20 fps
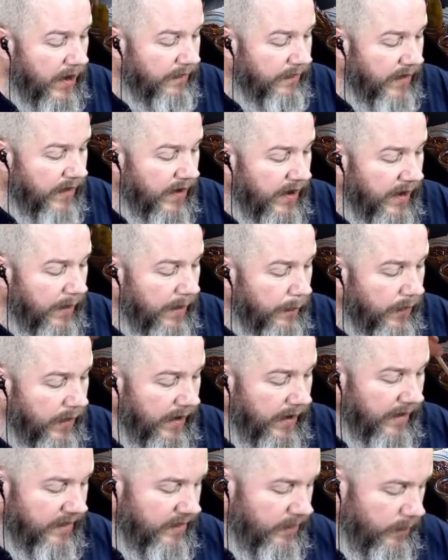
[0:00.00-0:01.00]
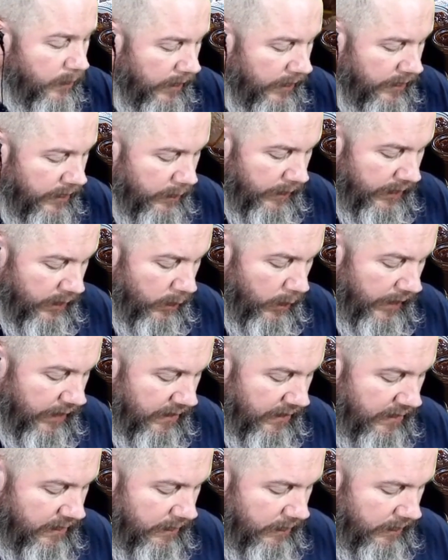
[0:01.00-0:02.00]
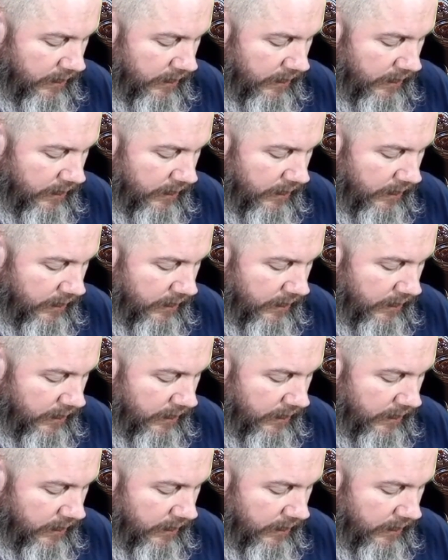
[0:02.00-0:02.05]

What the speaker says: very impressed with the way this